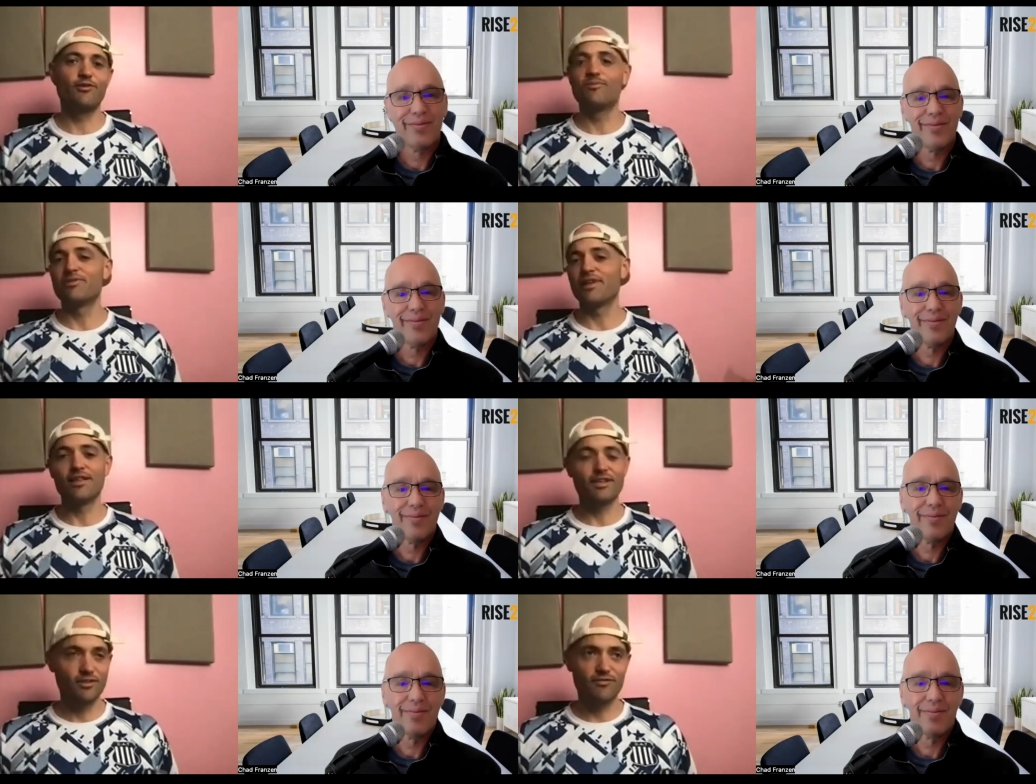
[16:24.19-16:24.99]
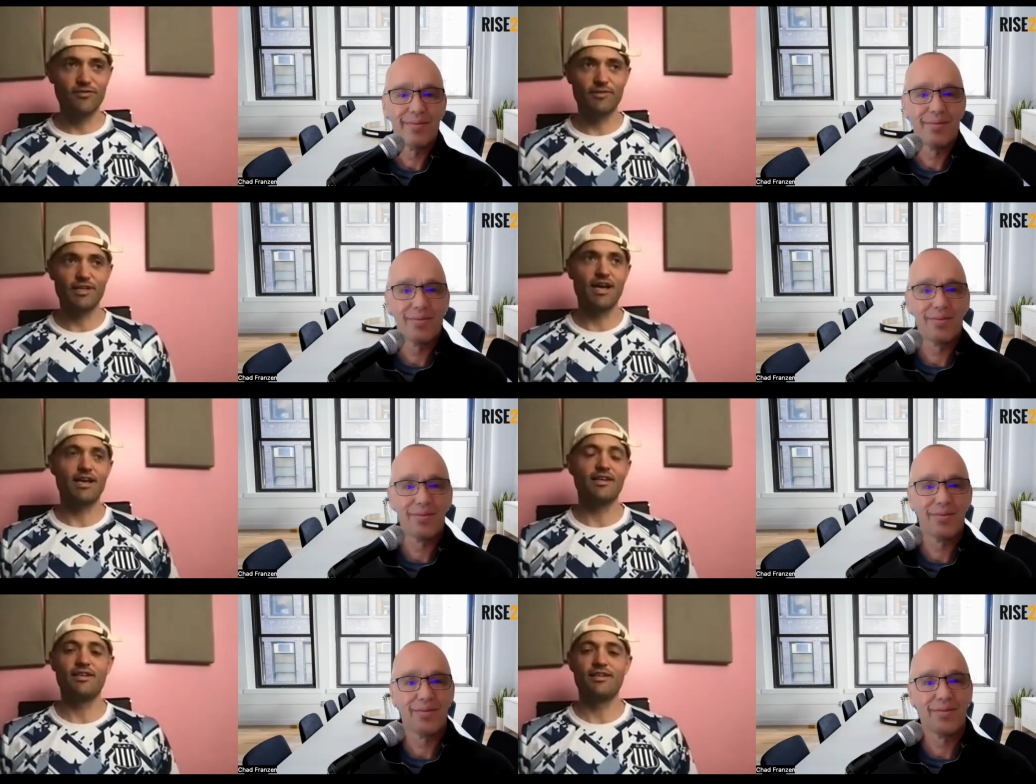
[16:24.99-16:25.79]
Speaker 1: The playlists are from the
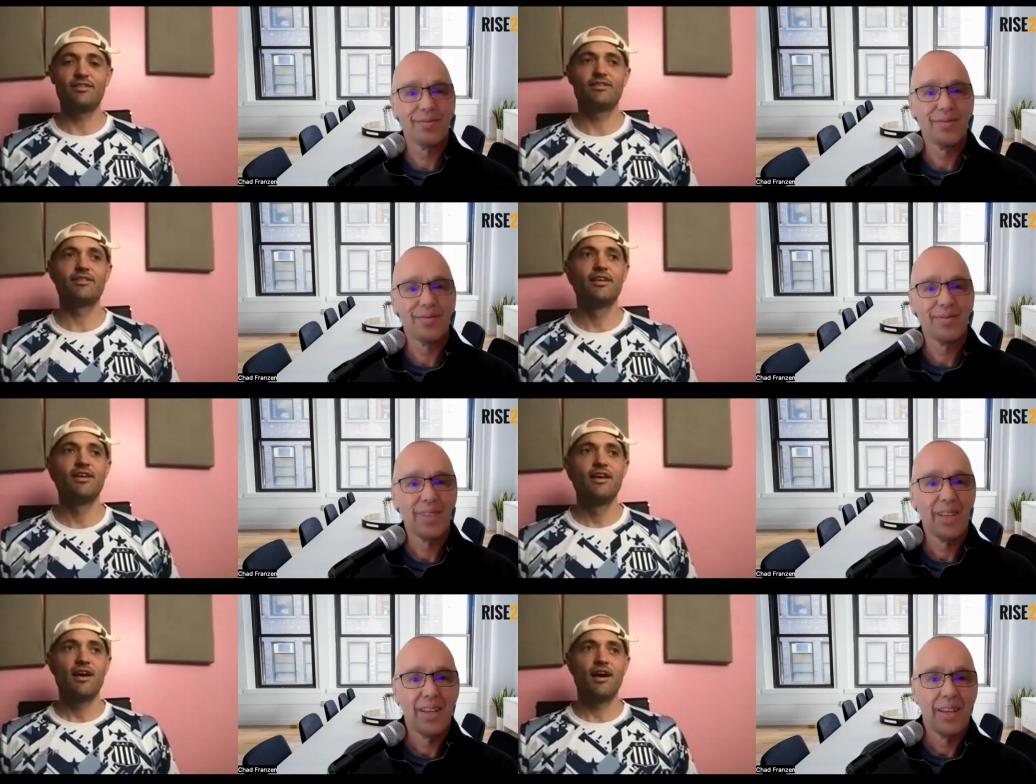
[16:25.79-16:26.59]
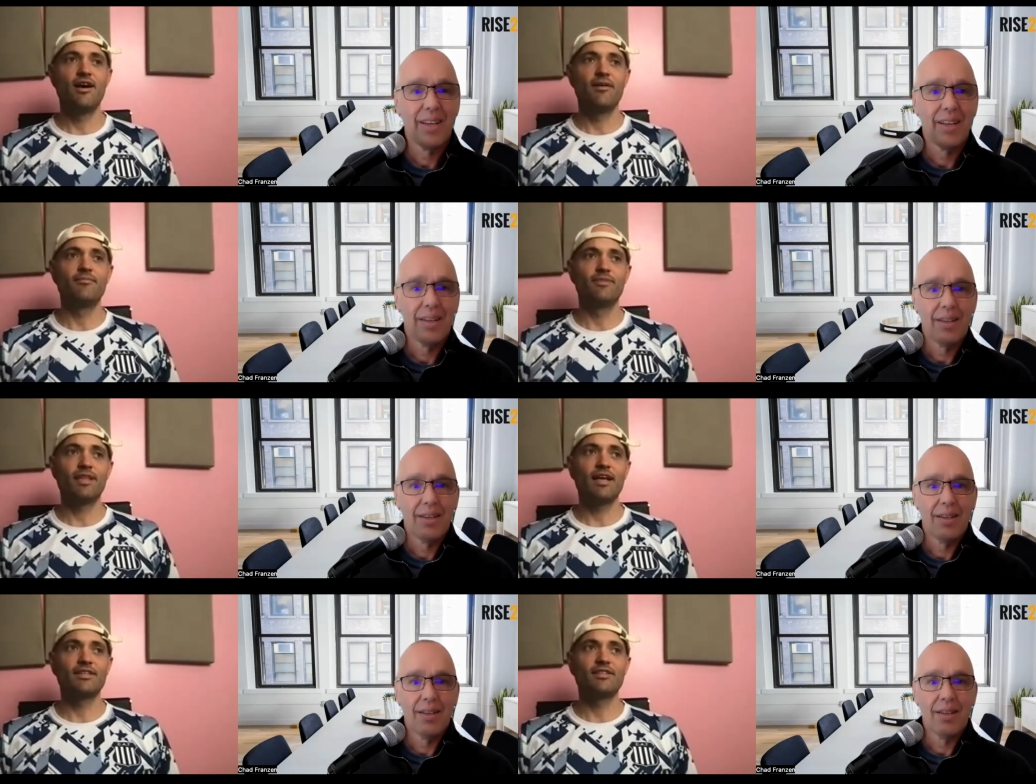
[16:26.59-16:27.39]
90s um,
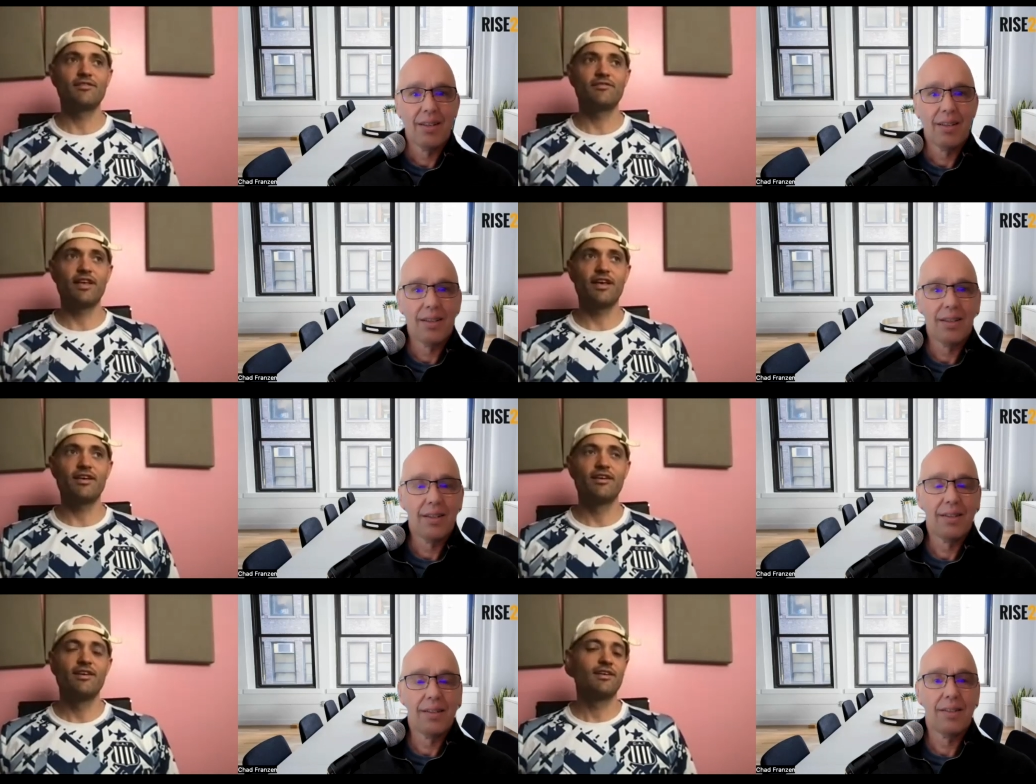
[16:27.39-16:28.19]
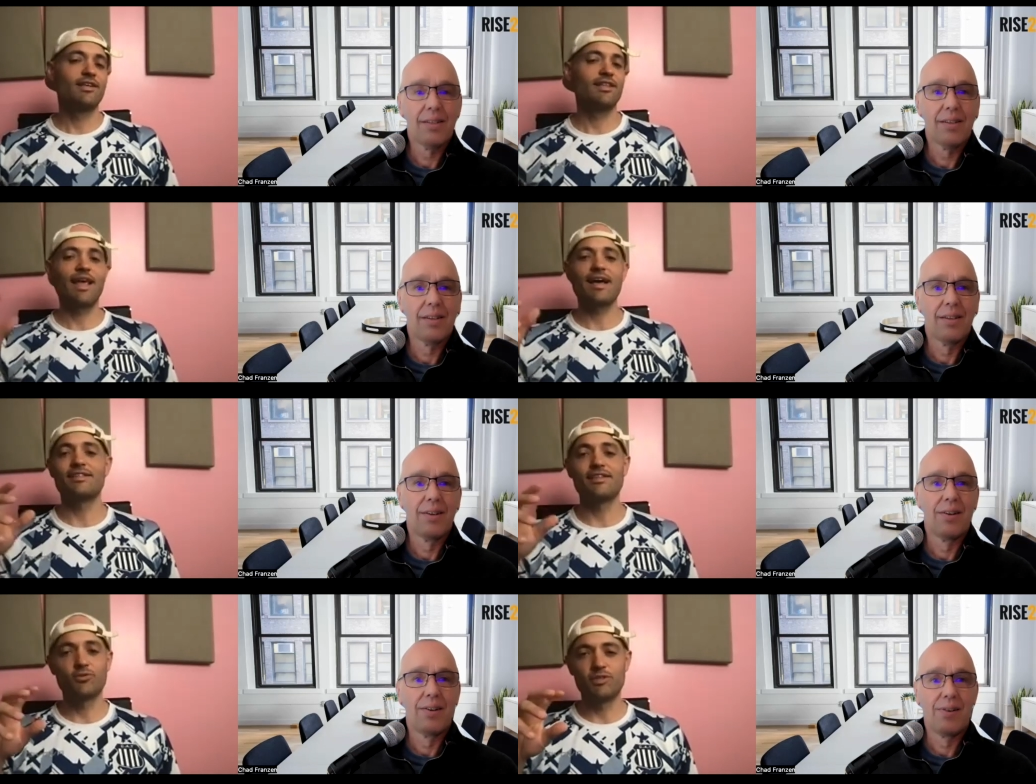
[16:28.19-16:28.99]
lots of like
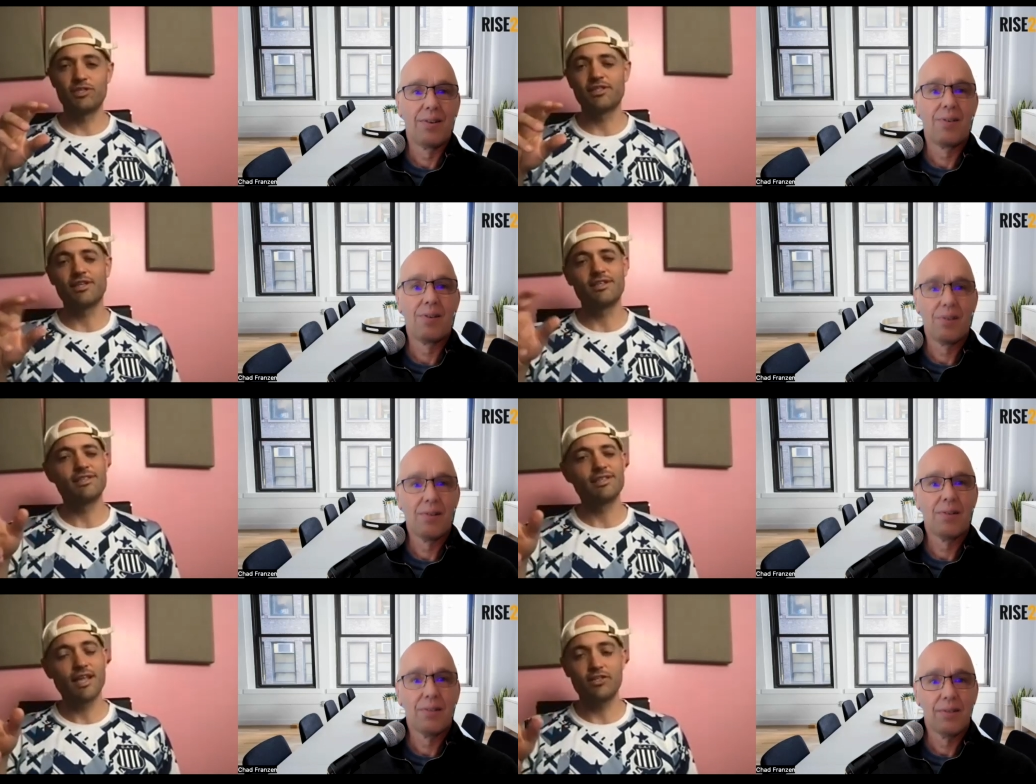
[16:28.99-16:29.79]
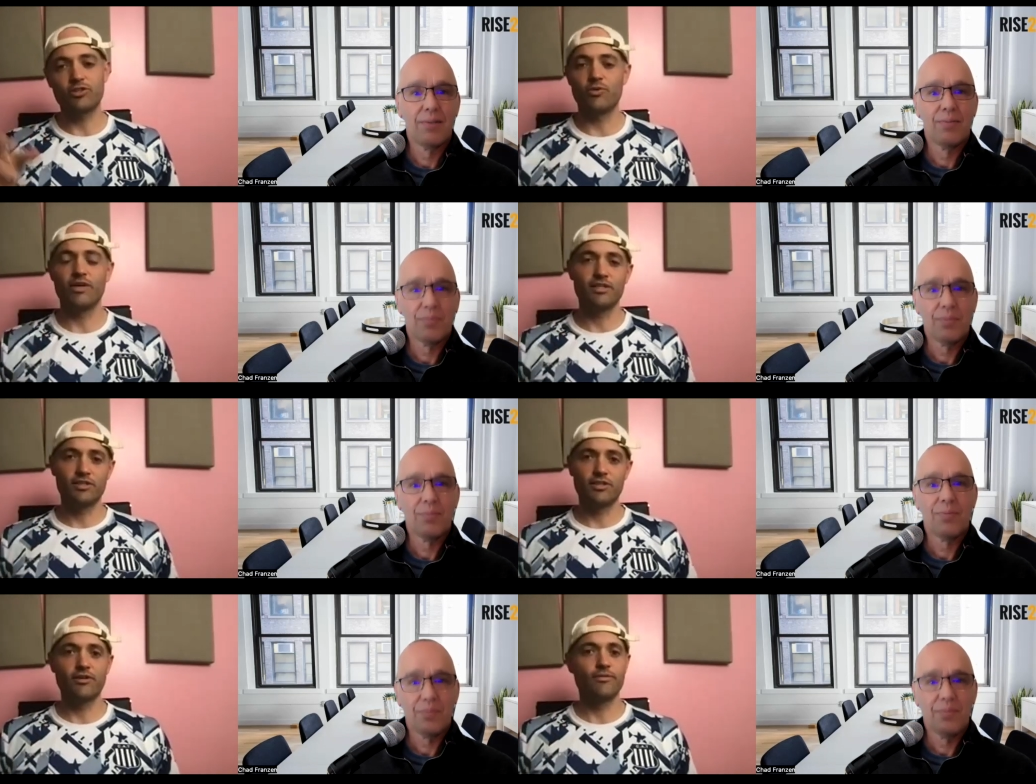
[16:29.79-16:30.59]
classics with just like slight
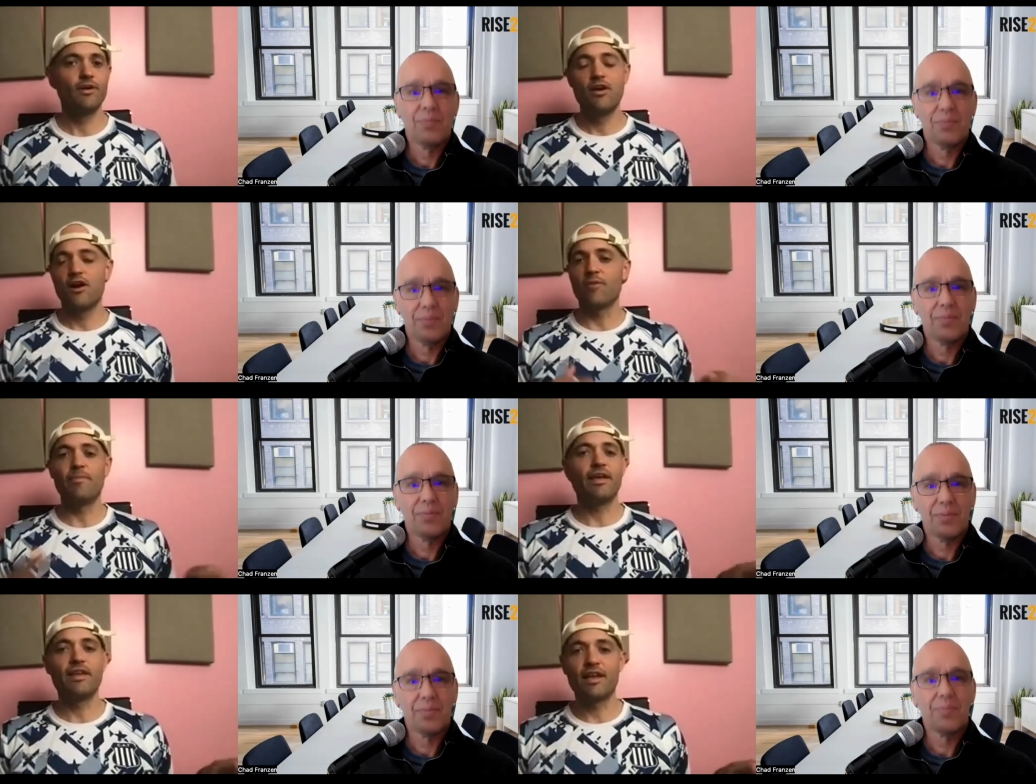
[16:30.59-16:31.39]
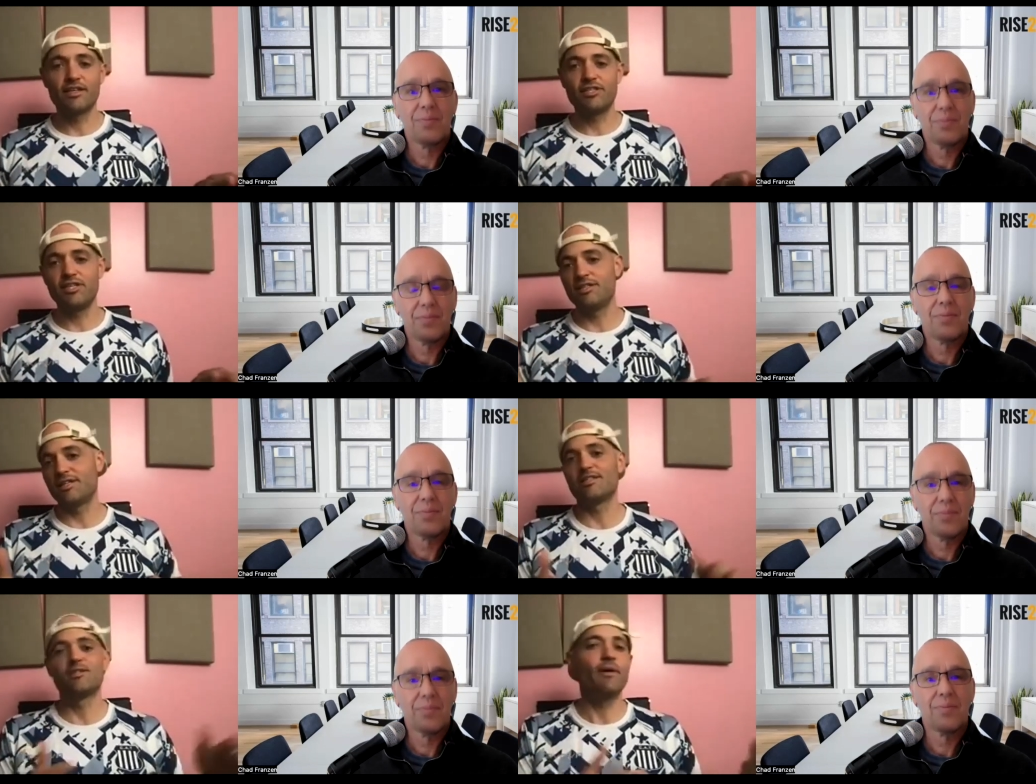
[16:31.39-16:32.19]
twist. So our bacon, egg, and cheese
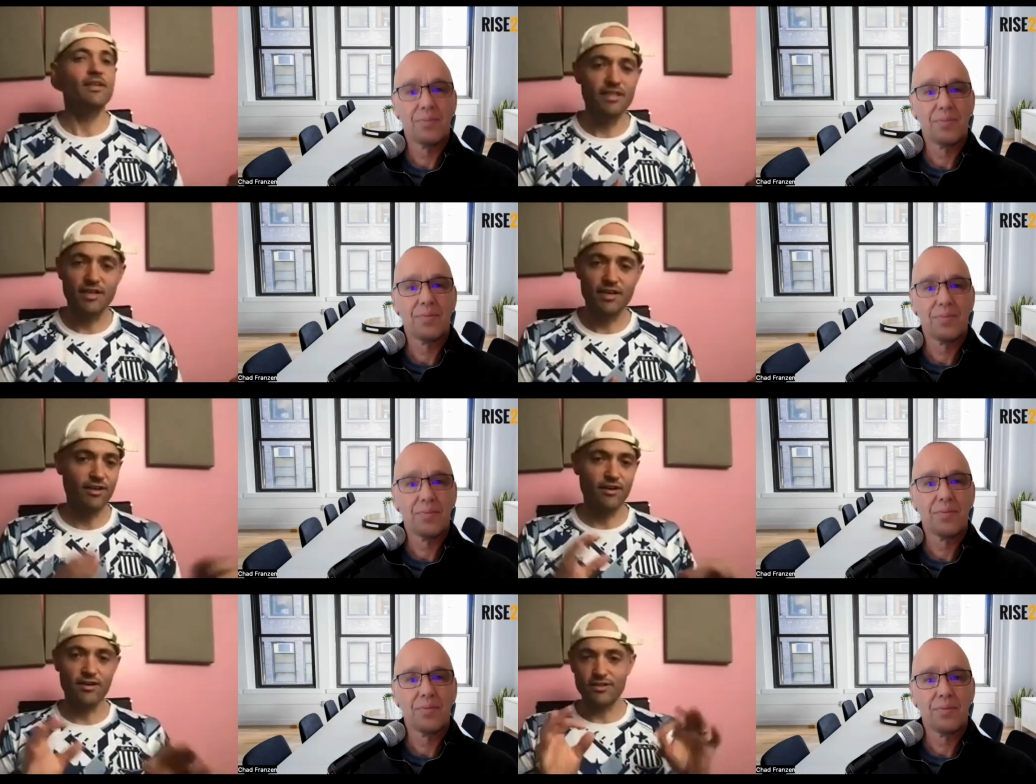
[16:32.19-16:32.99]
has spicy honey on